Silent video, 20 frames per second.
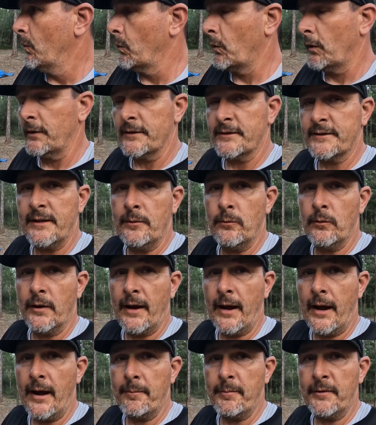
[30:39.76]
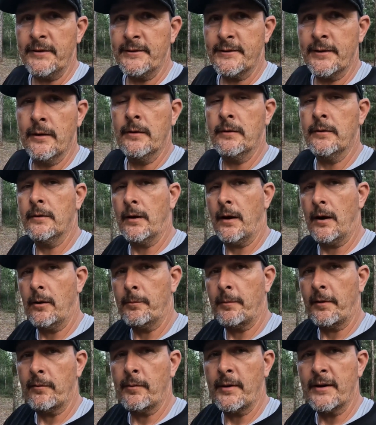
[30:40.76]
we're going to see what happens. I
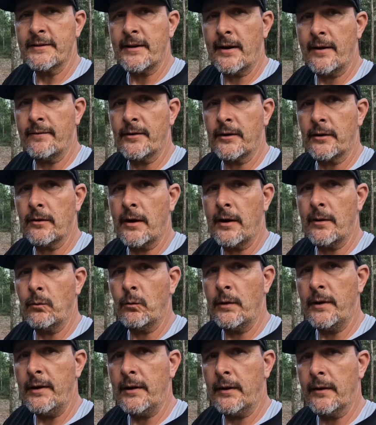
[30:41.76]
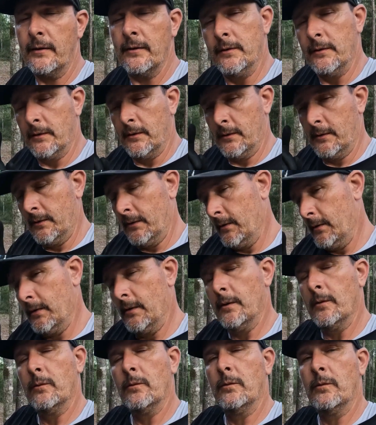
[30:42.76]
hope everybody's having a great week.
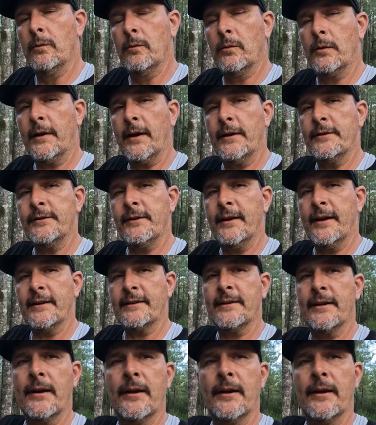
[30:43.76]
We'll catch you next